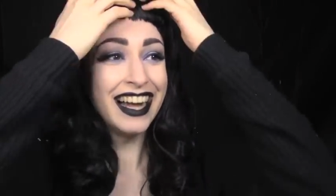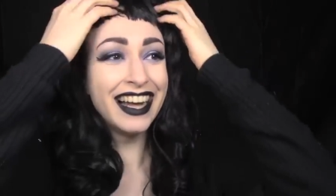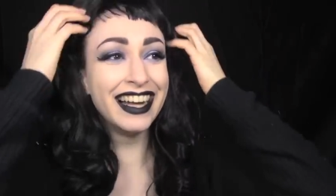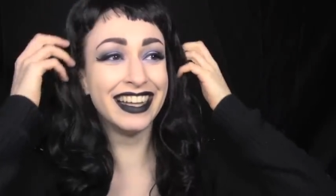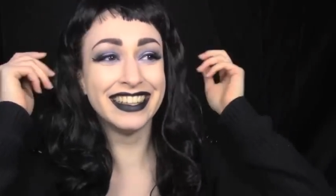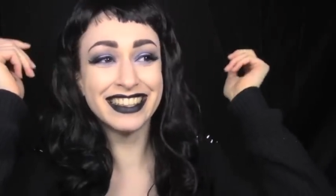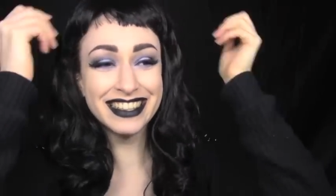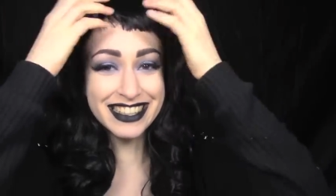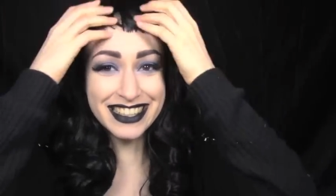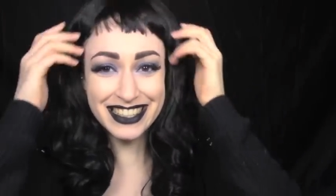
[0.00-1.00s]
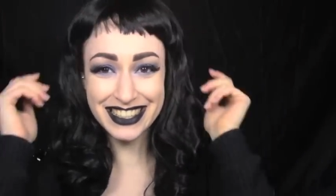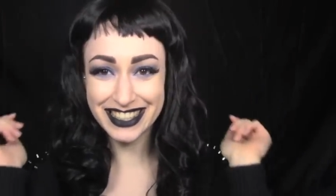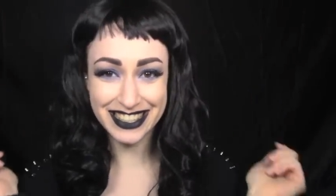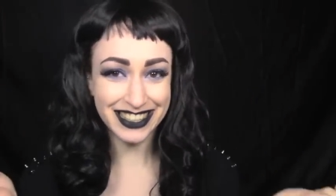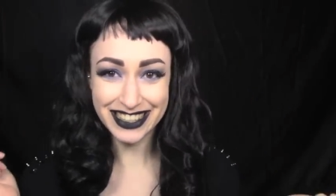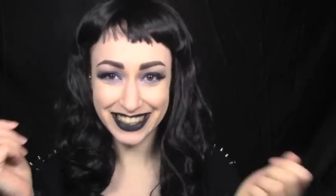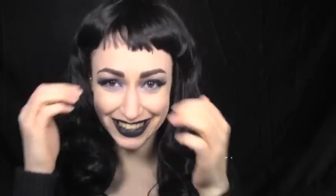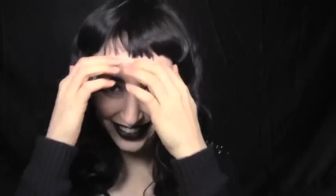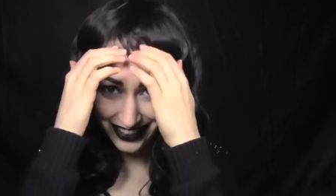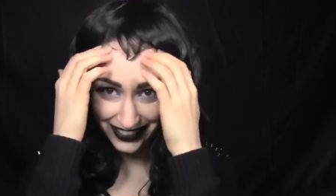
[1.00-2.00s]
And it's just,
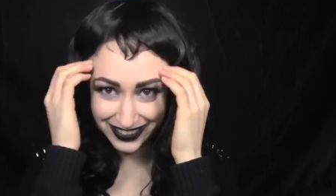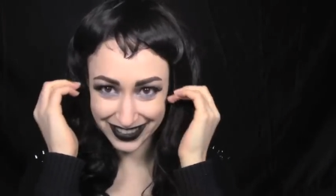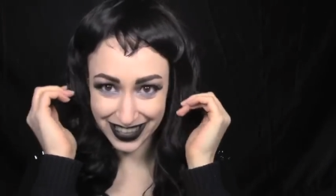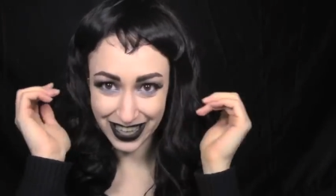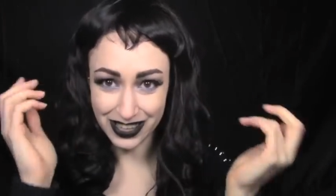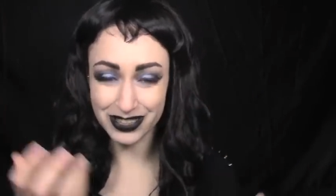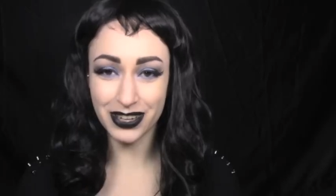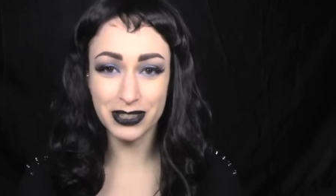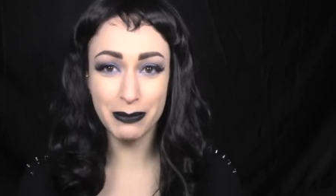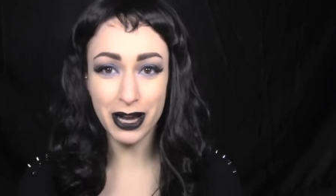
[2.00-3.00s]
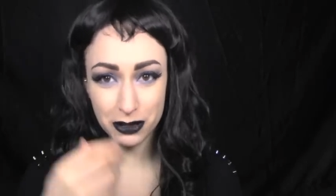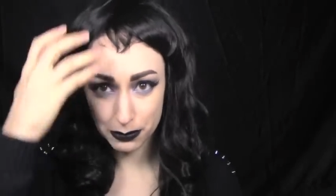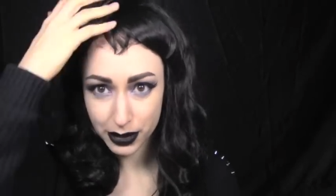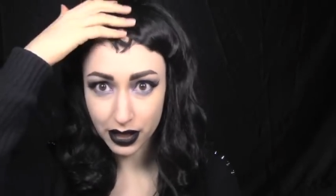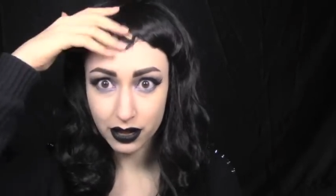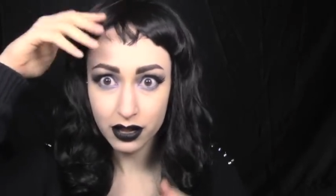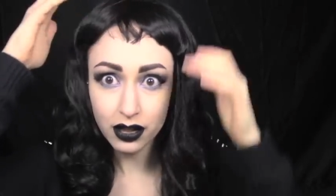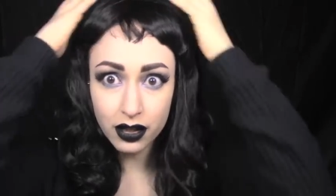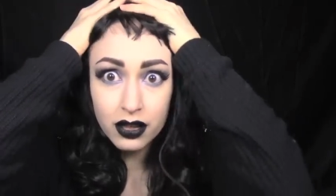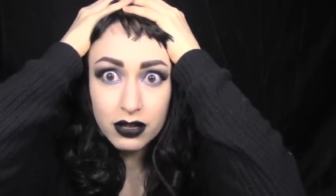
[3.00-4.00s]
you know, I'll go in the bathroom and be like,
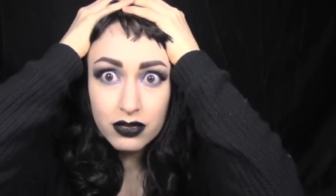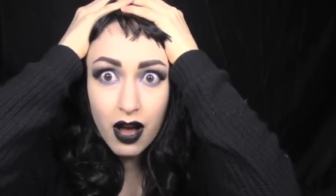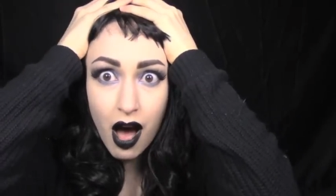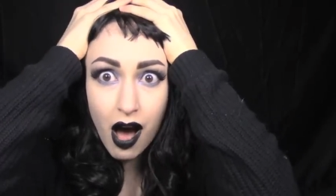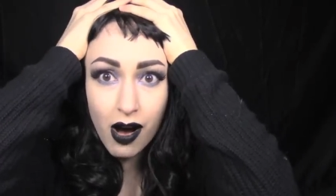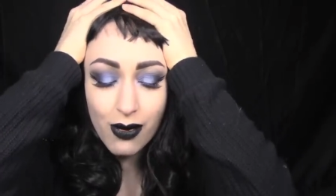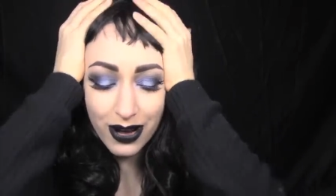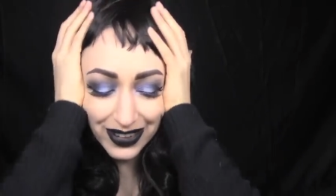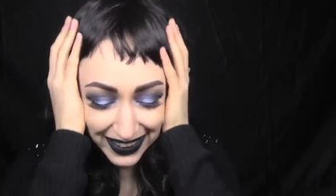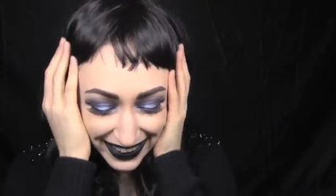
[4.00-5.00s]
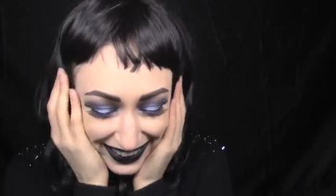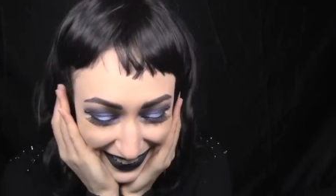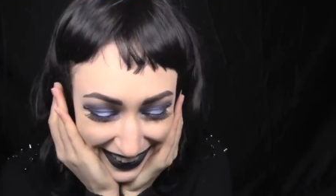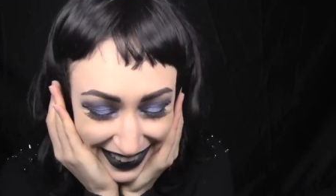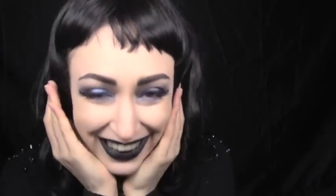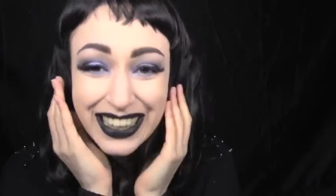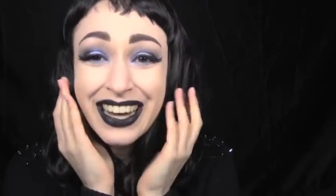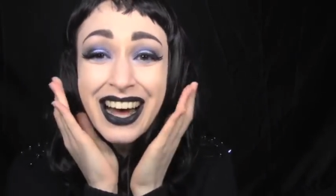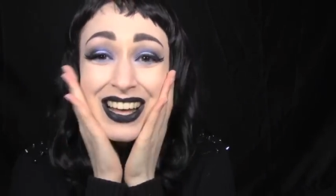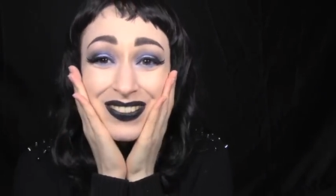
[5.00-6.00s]
no!
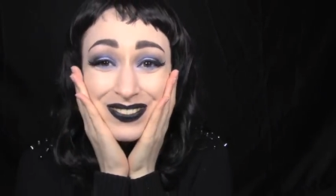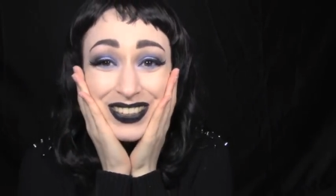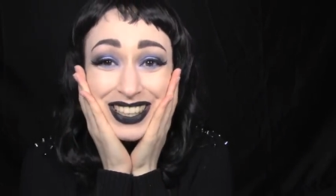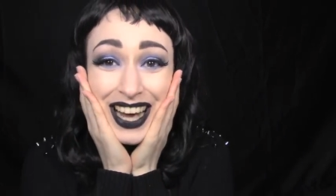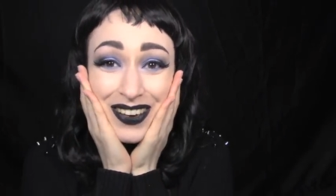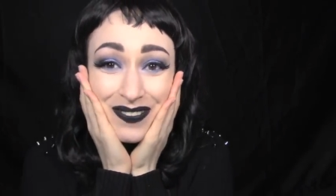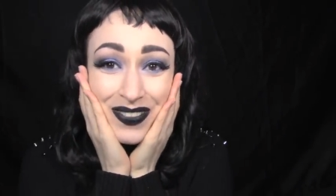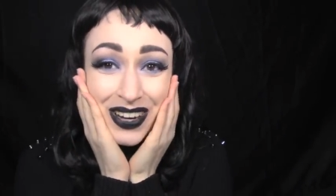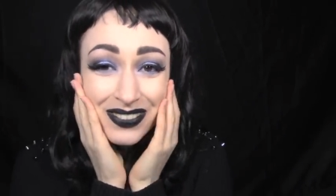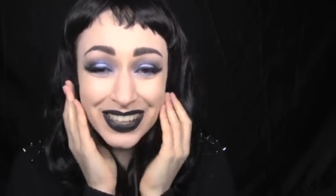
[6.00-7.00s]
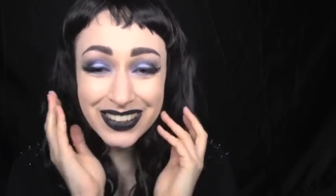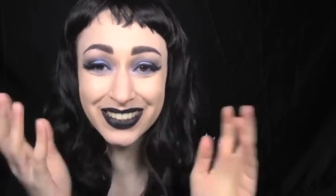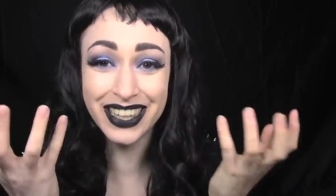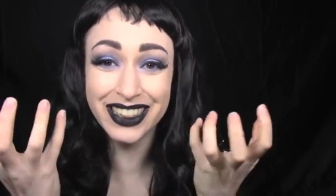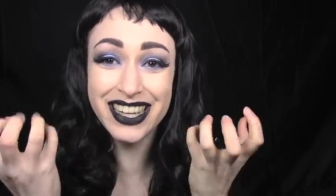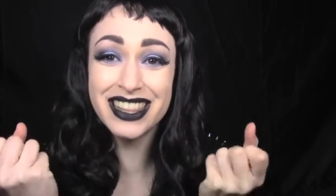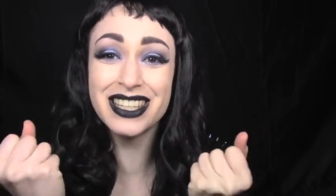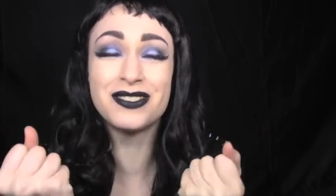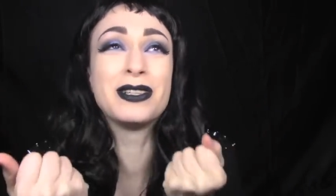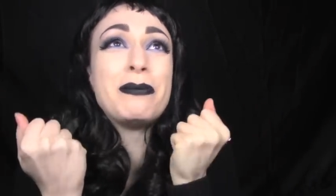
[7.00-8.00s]
I've been out in public looking like
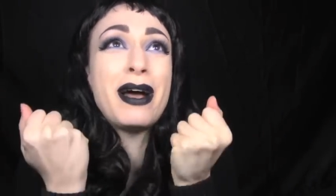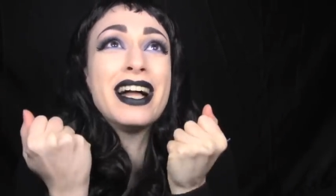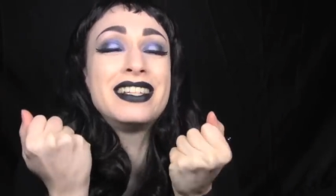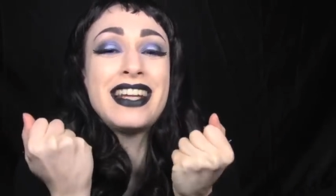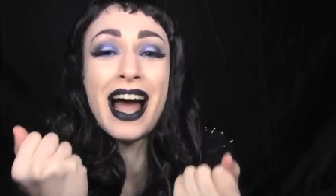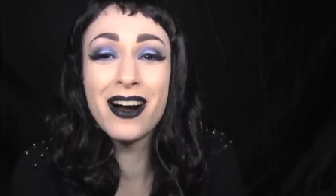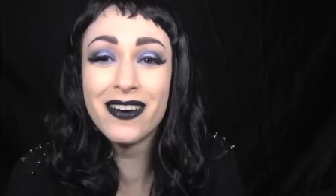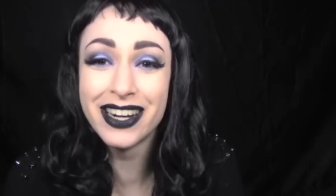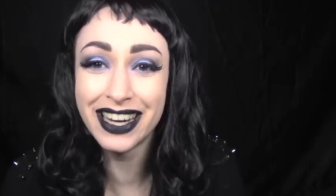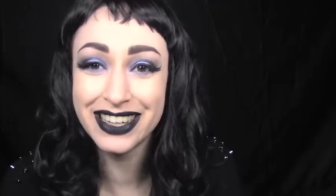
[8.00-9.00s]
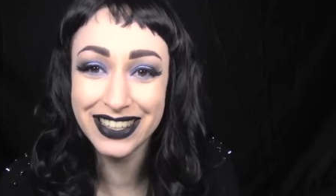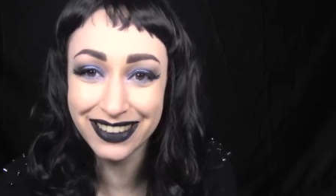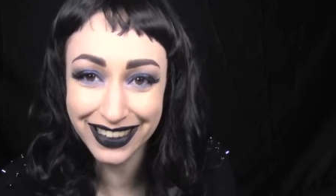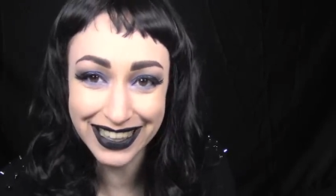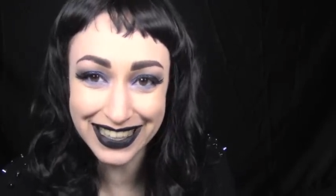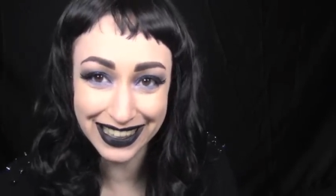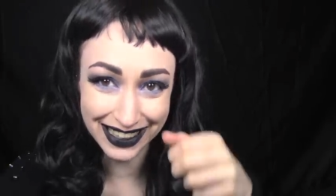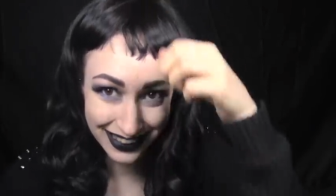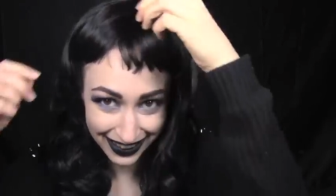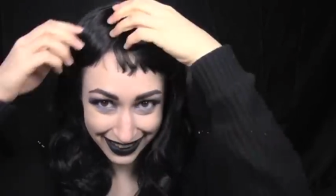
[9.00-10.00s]
this for the past hour and I had no idea.